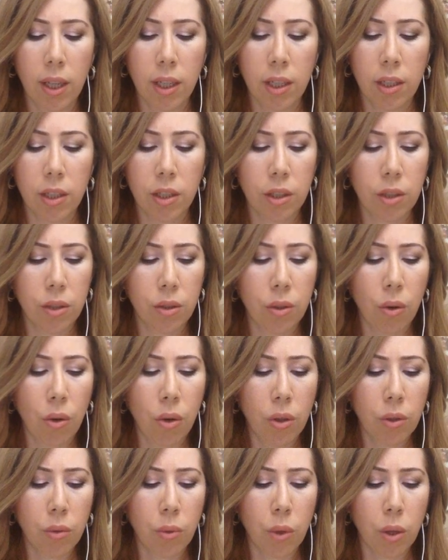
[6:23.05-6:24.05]
She
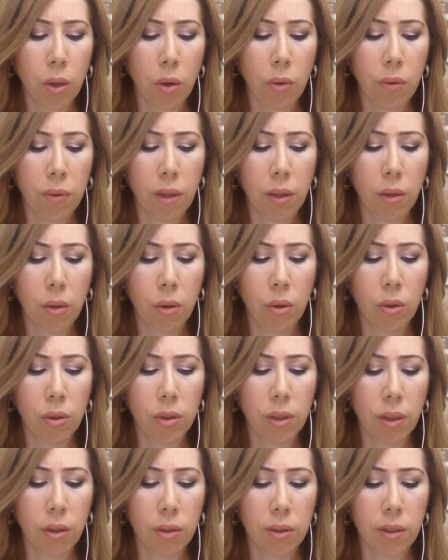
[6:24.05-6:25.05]
told one of the
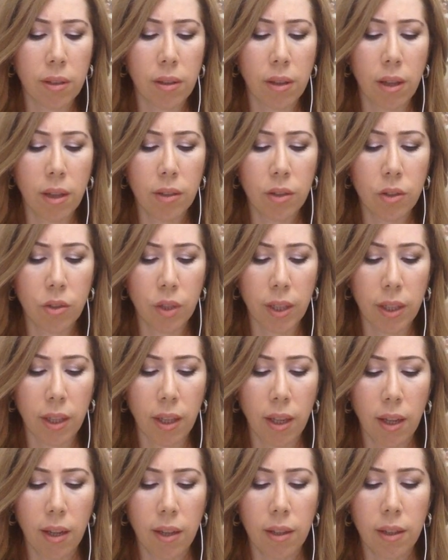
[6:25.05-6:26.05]
girls on the laundry
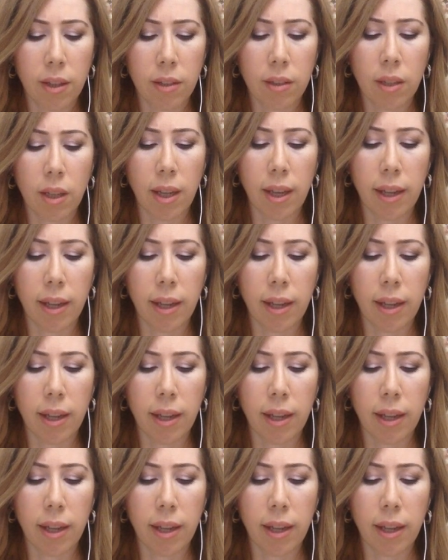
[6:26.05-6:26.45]
that